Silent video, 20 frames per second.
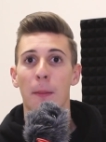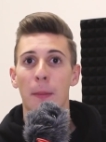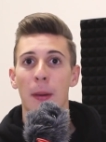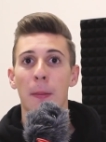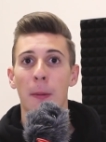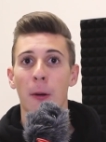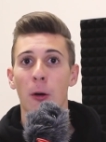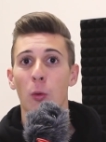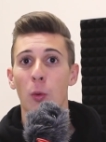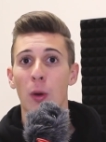
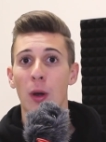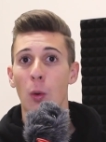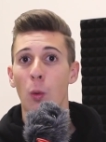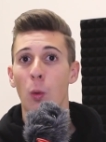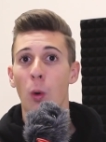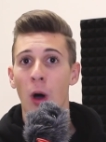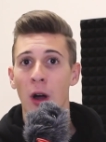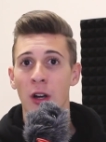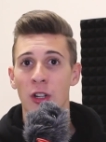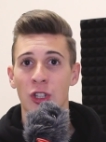People will
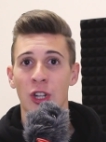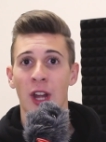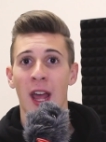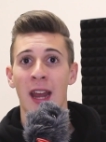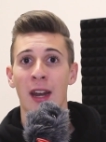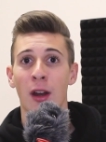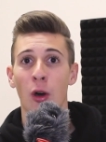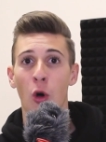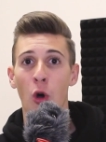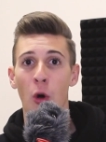watch
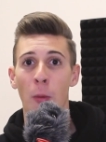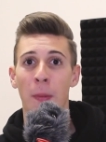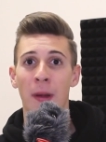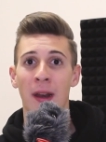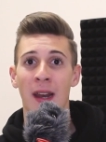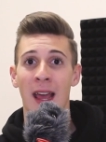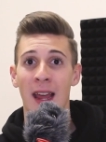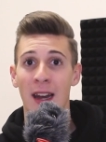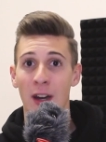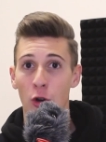and
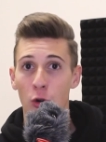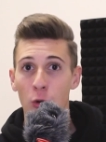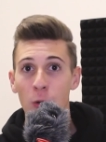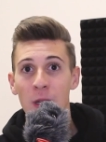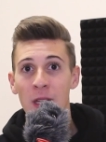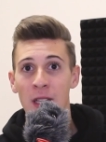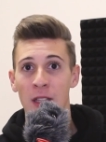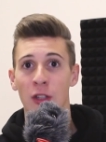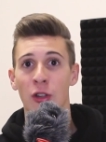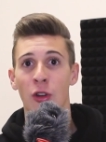open and
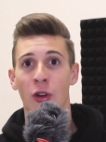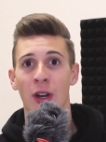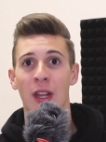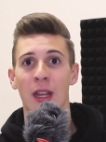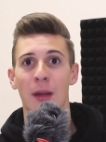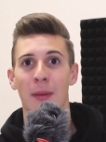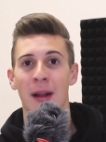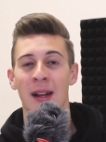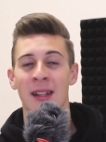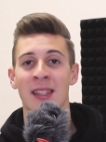read your
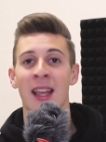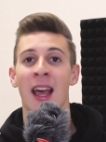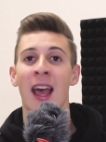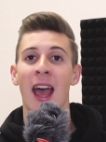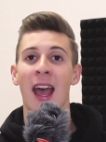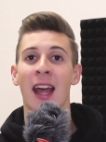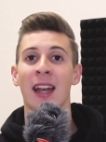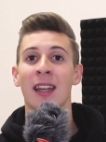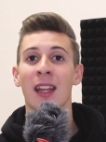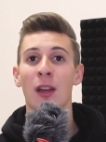emails.
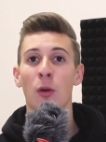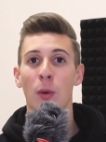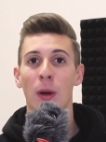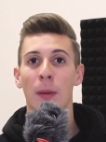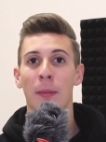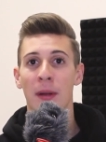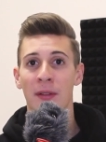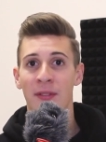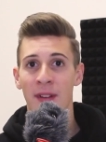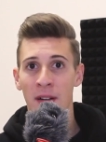And they
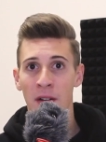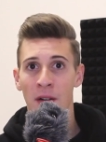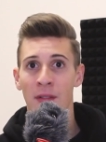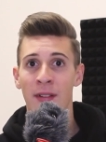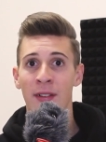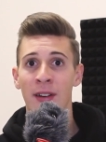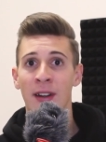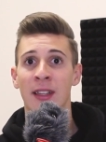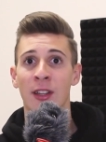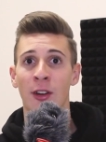will be very,
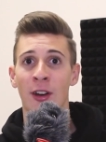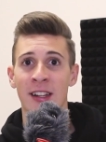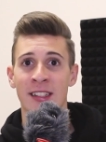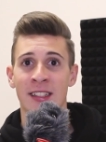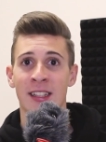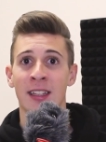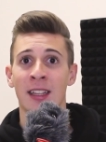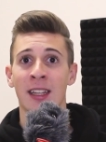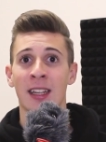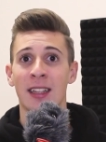very
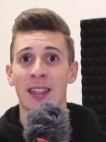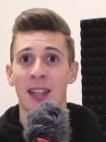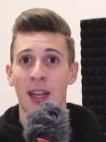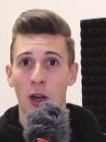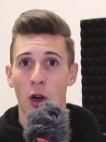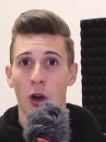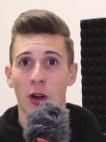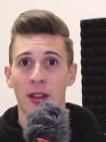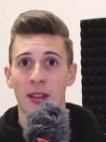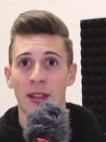interested in the
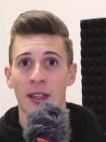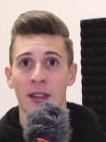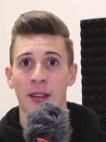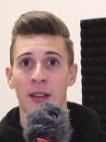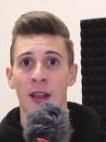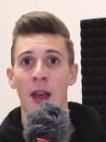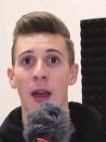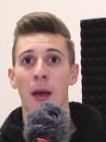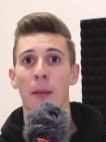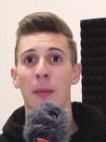content
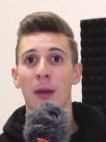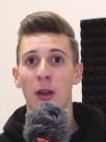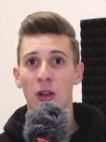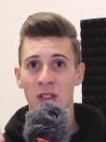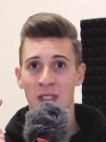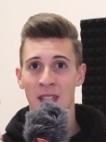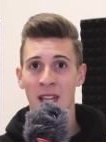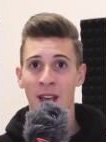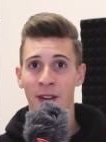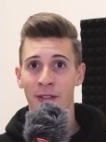
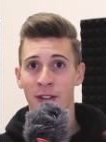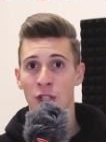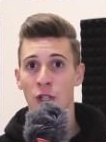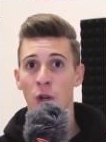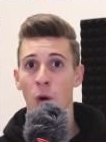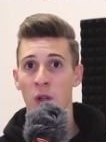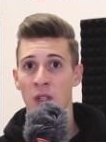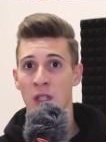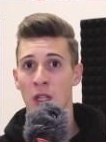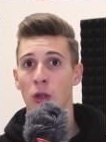because they have
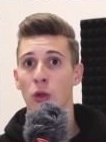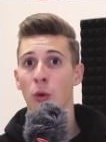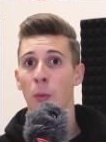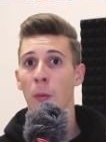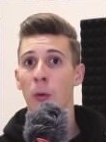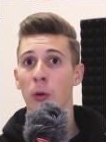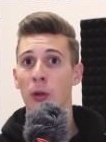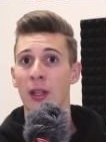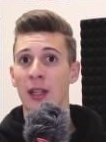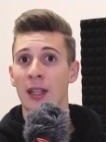chosen to
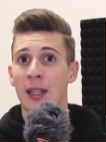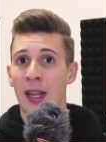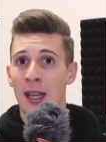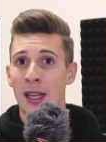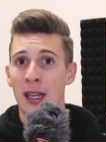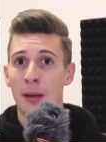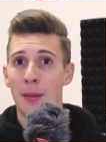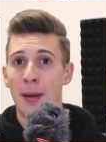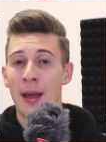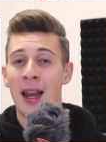put in the
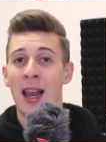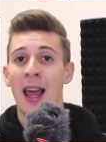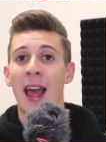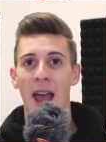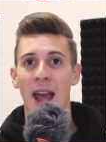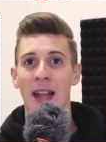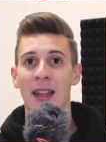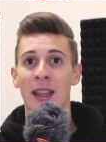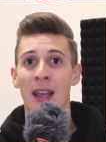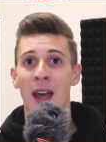email
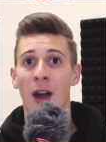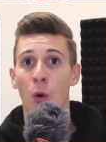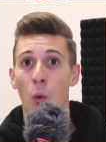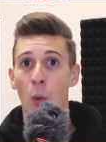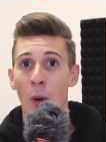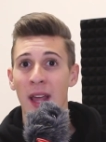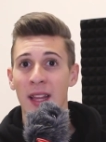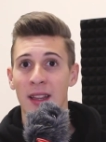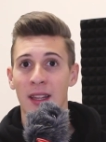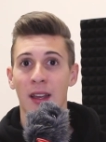and they are
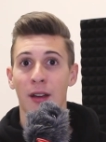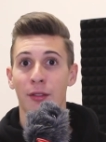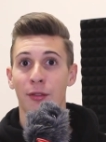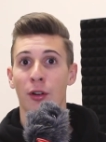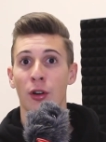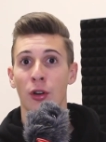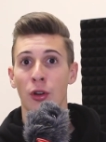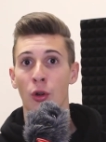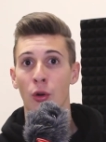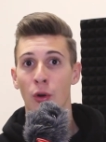waiting
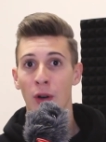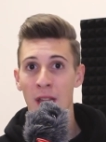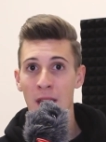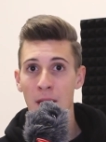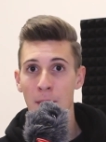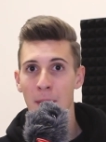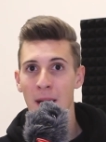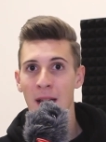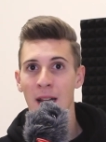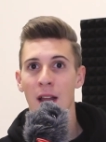for your
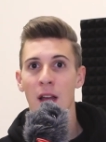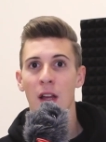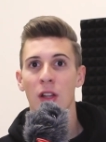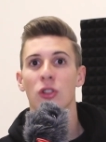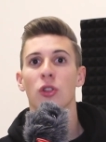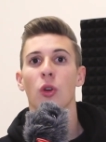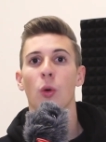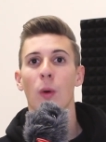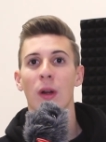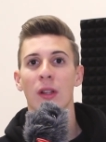email.
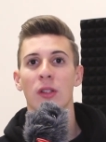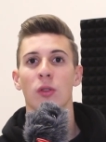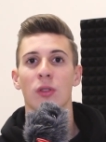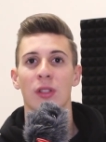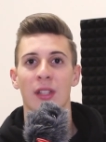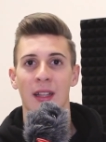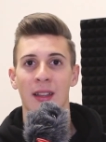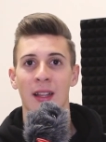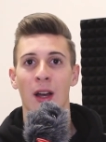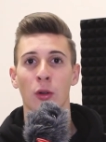So once you
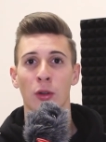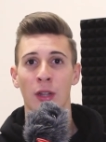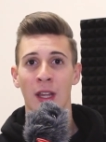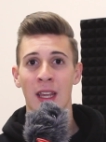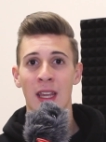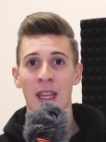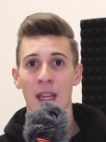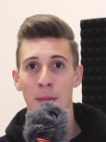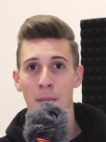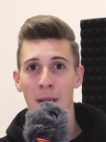send out the
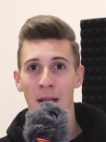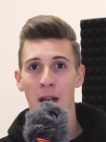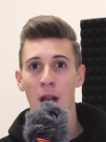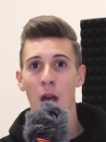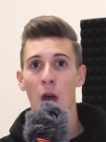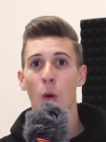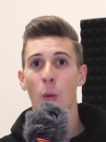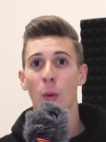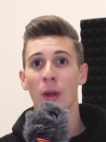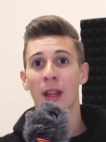email
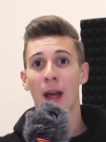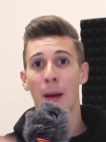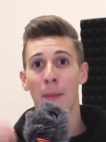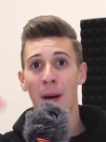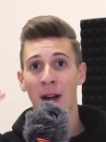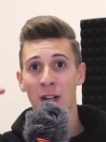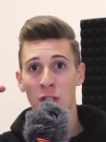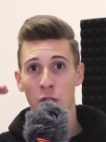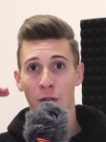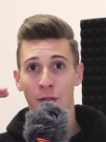with a
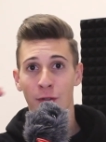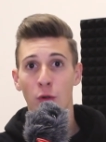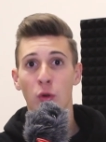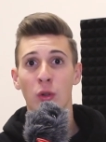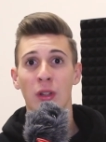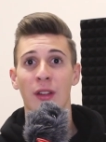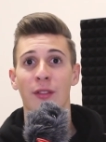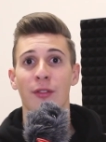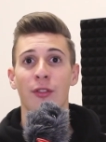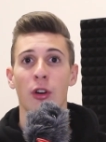bunch of
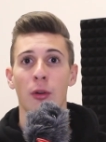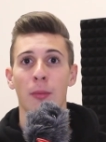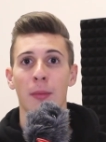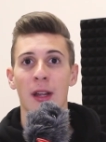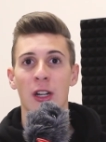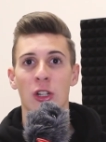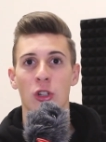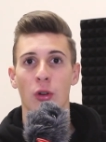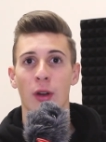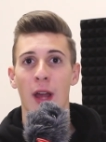good
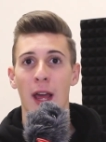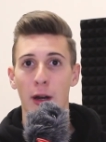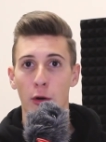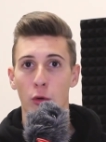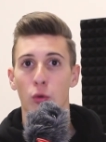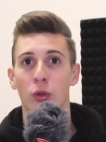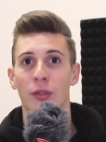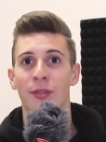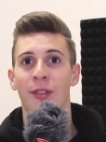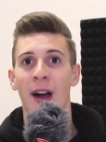information and
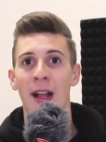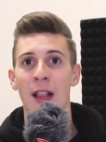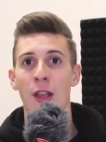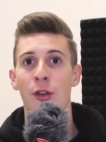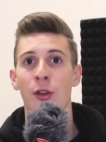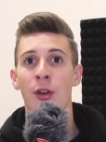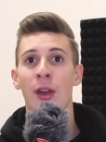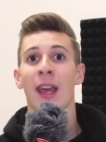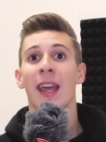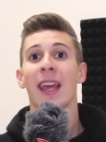good value